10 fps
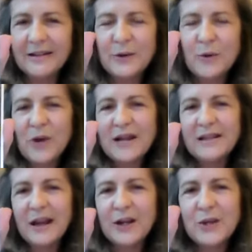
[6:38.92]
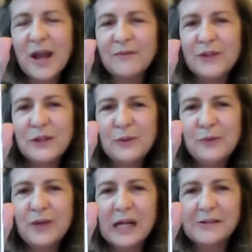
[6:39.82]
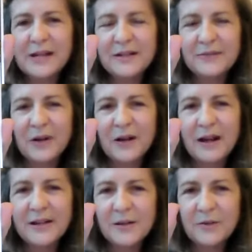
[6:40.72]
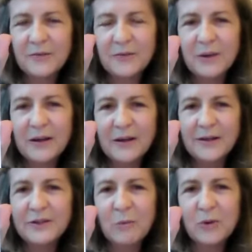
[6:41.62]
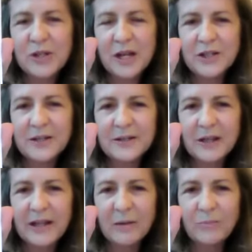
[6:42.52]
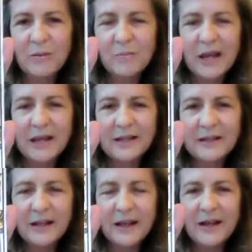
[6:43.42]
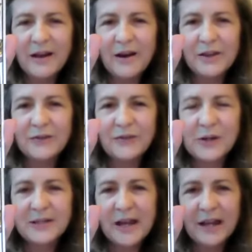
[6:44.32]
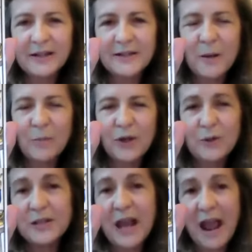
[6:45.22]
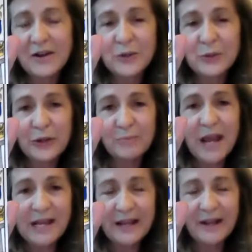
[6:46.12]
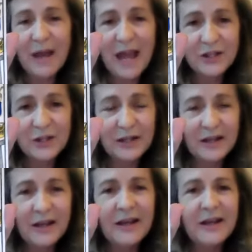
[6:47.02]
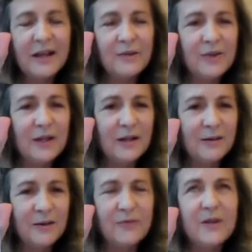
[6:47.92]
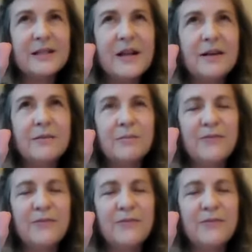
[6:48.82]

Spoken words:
So right there, you have 2 very different kinds of interpretations that can be made. On the first hand, it's someone who's actually making magic. If it's not